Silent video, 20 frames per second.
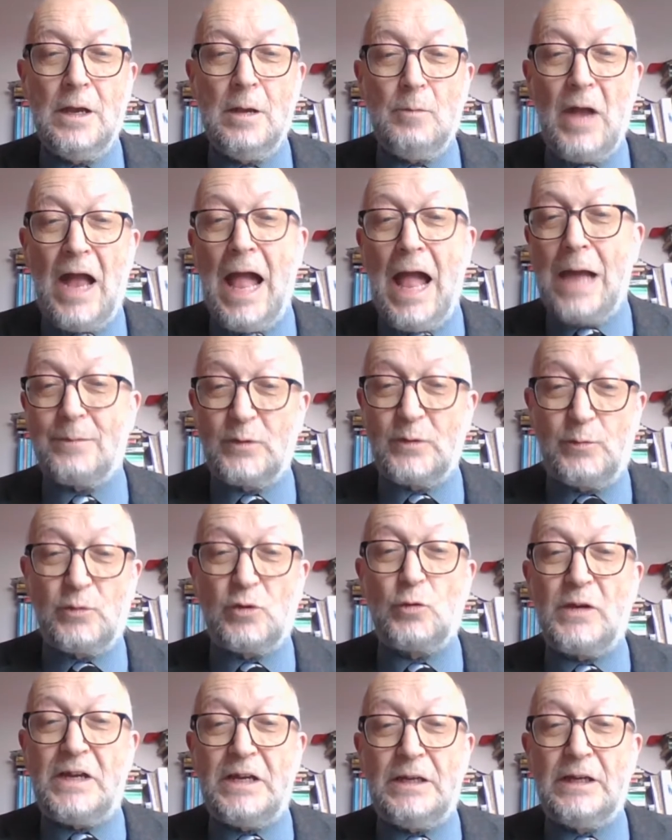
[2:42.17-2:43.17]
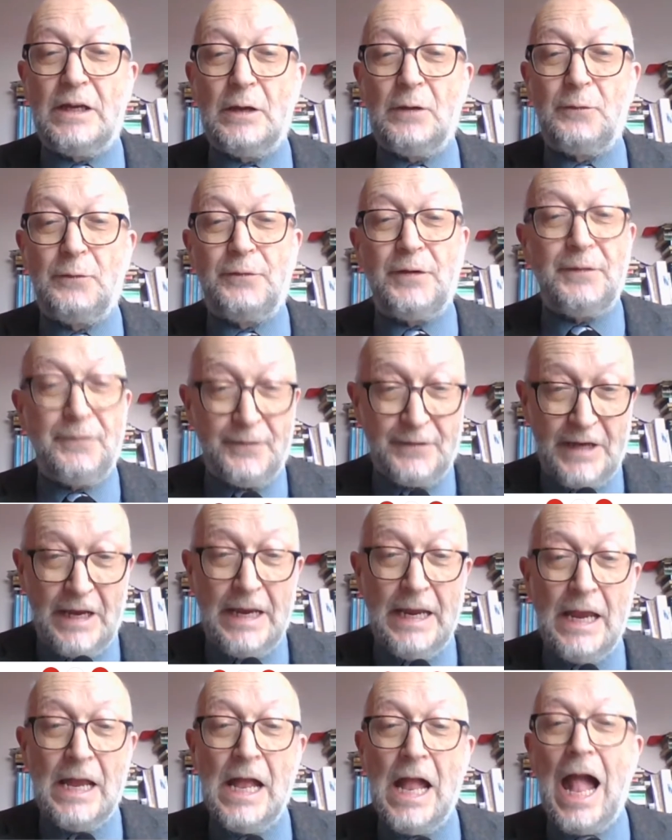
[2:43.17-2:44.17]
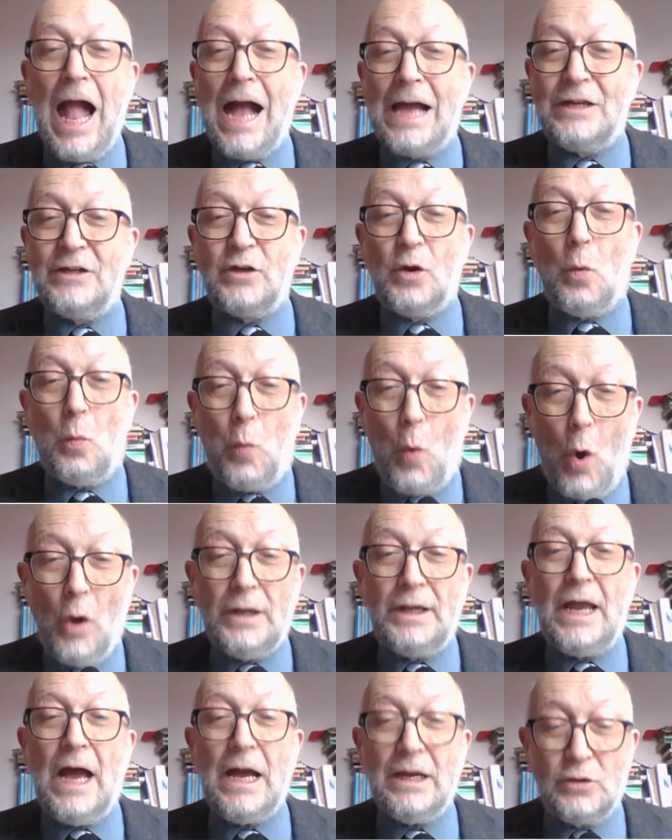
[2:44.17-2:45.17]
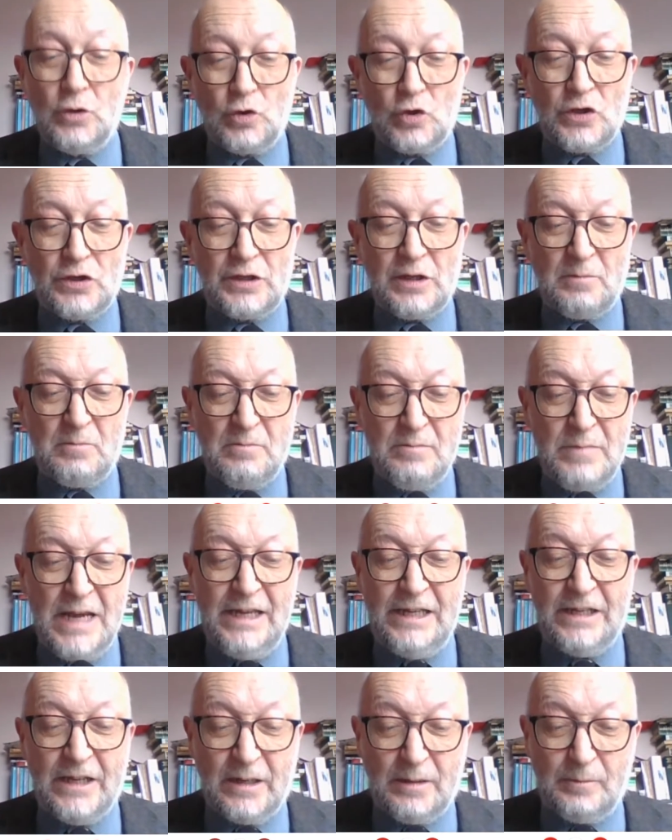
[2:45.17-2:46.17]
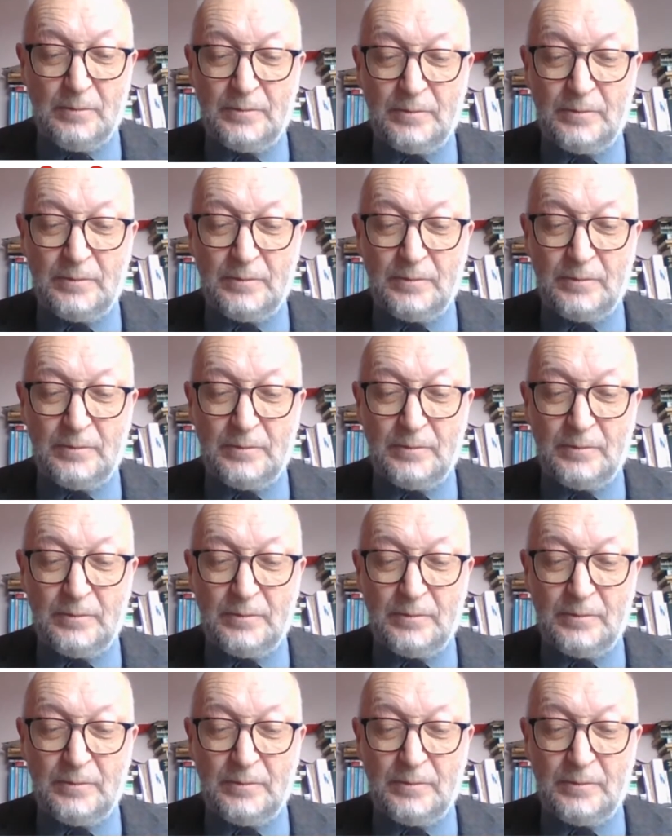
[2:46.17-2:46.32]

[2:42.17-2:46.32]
perhaps between 50 and 100 million.